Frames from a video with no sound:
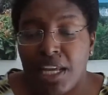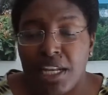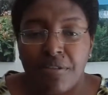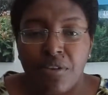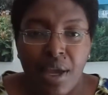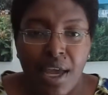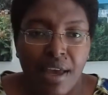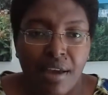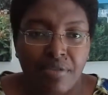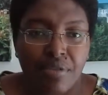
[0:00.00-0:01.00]
And if you
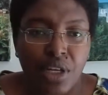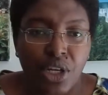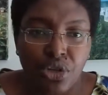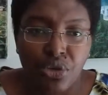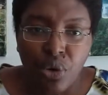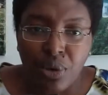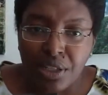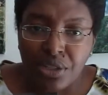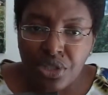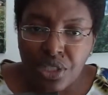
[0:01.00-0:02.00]
have your own
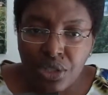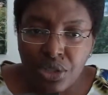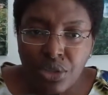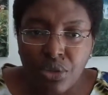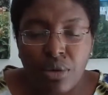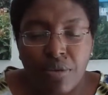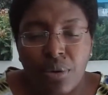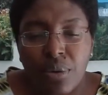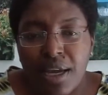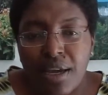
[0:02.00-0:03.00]
English teacher, or if
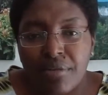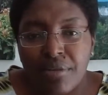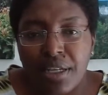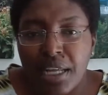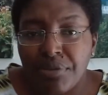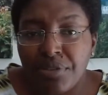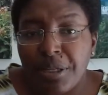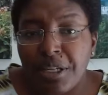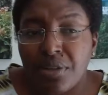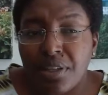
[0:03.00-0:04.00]
you have a native
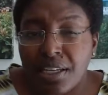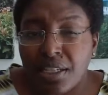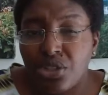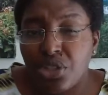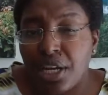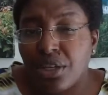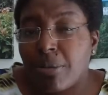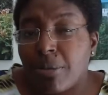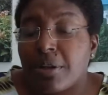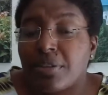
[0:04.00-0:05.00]
speaker that can check your
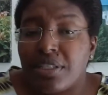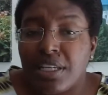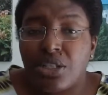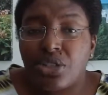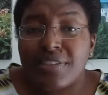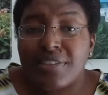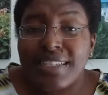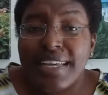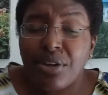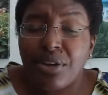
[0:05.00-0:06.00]
pronunciation,
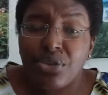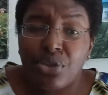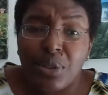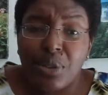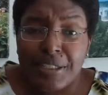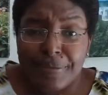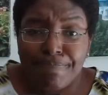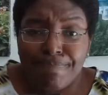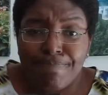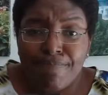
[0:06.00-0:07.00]
see how you're doing.
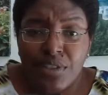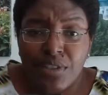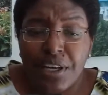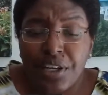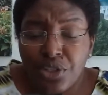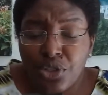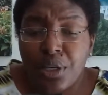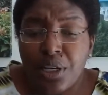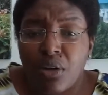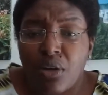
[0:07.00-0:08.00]
See how you're
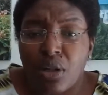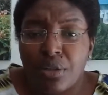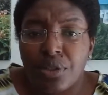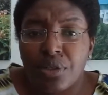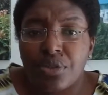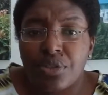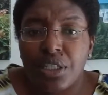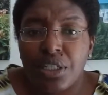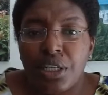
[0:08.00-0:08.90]
doing on all of those.